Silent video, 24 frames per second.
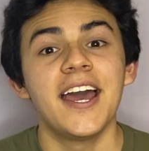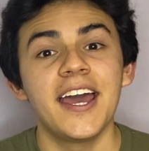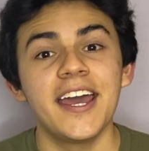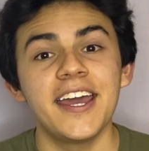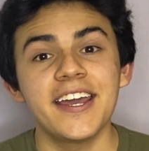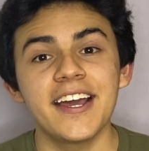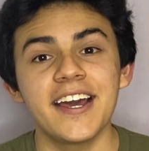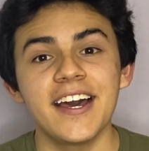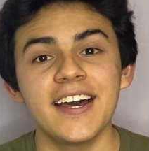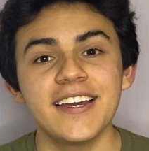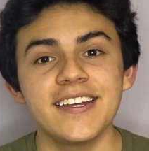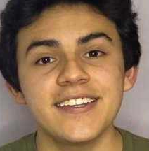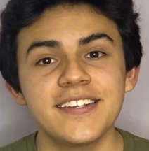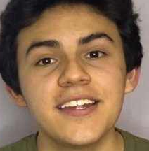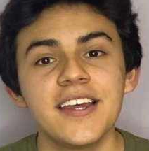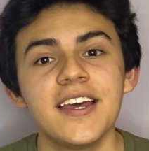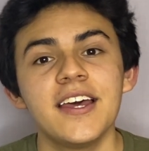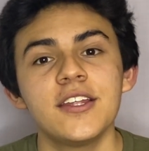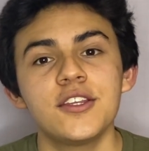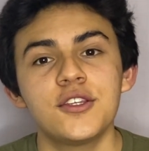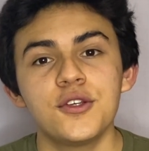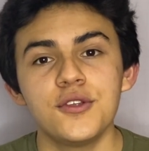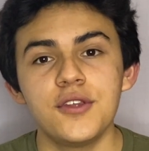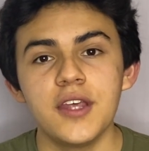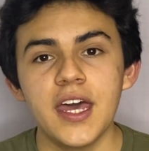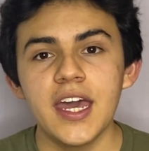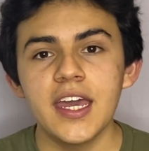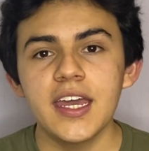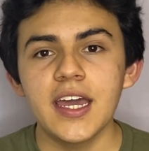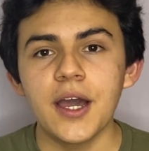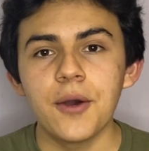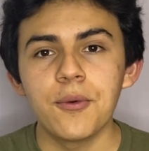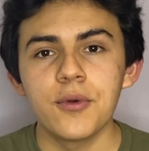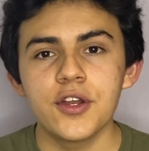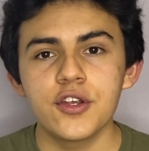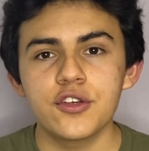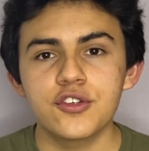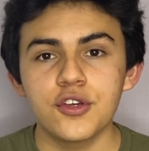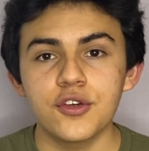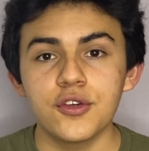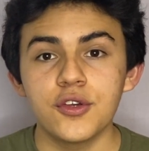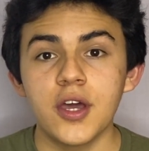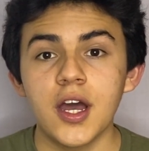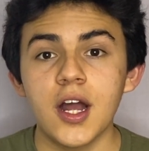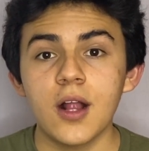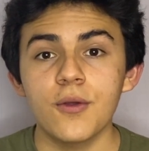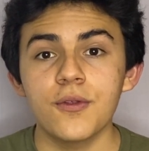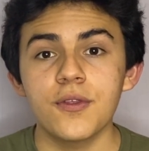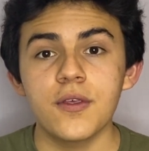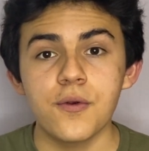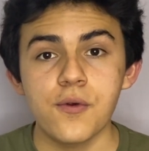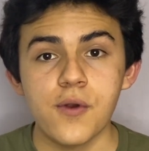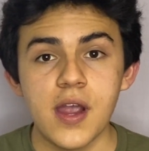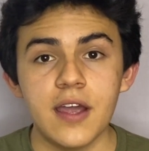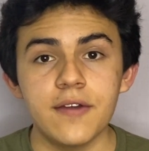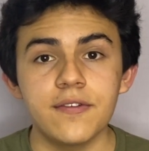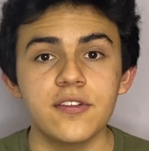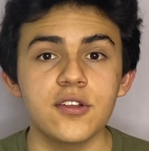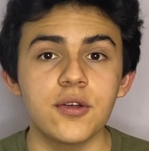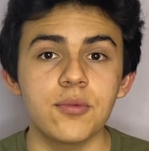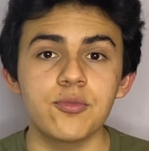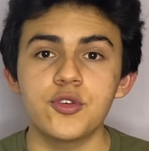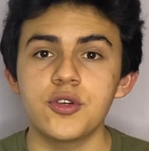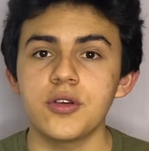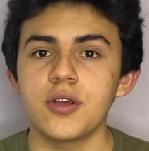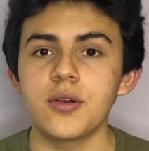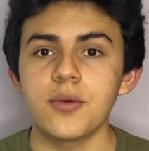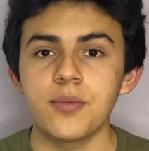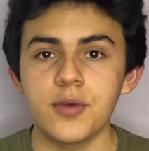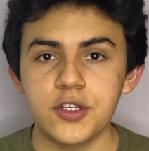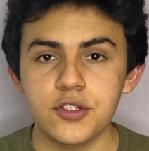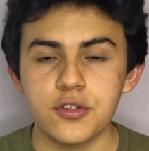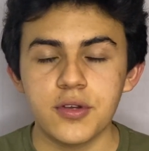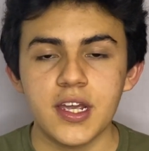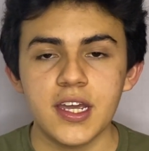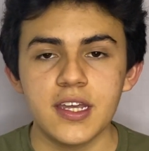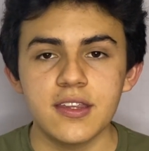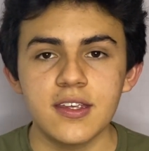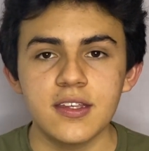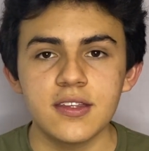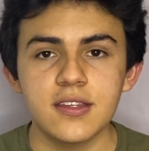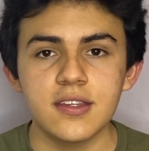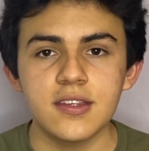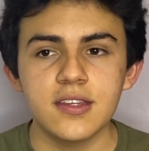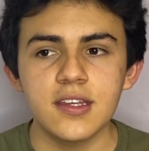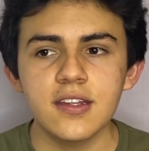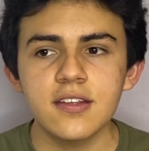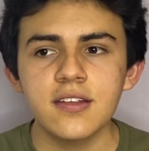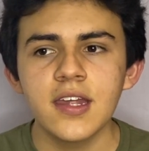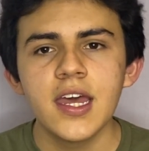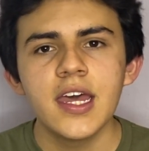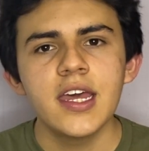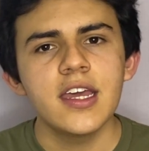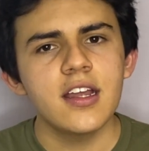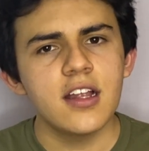Hey guys, today I want to show you how to derive some trigonometric identities.